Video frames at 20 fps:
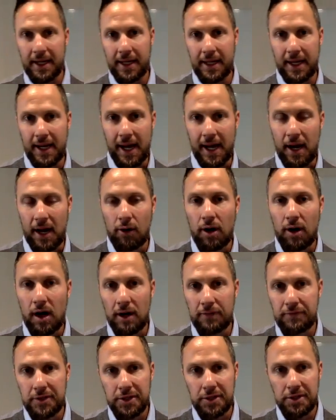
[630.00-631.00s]
how
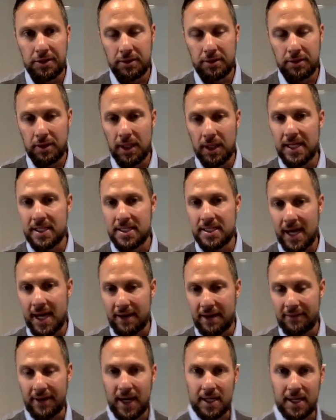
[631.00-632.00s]
often do you like to
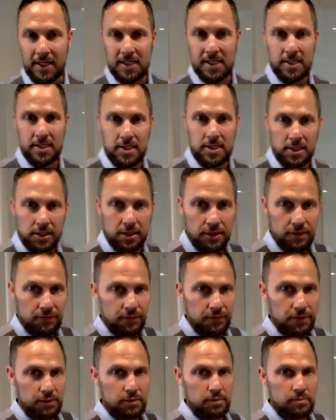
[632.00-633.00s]
have access to good
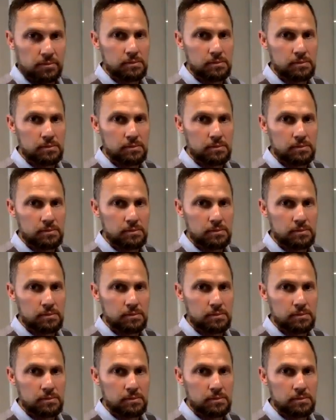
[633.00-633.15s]
food?